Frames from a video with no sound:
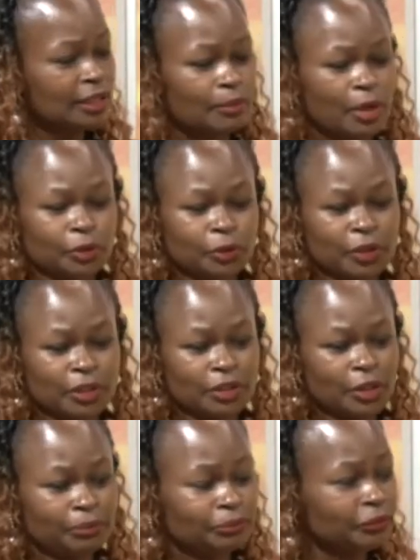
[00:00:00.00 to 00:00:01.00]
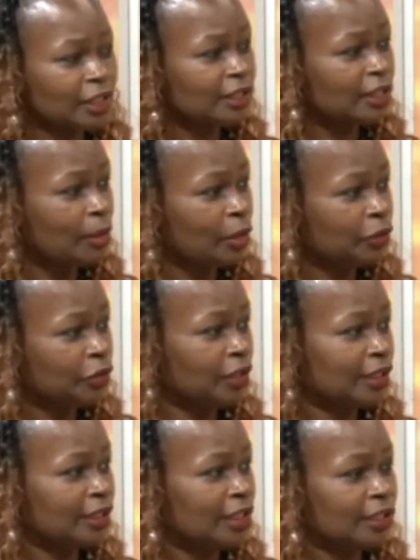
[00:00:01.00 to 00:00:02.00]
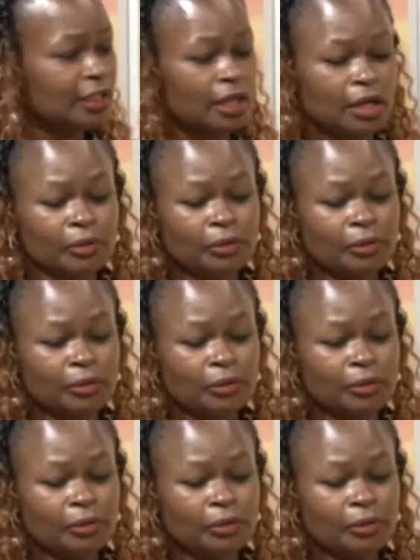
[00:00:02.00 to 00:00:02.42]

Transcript: it's about wisdom, it's about justice,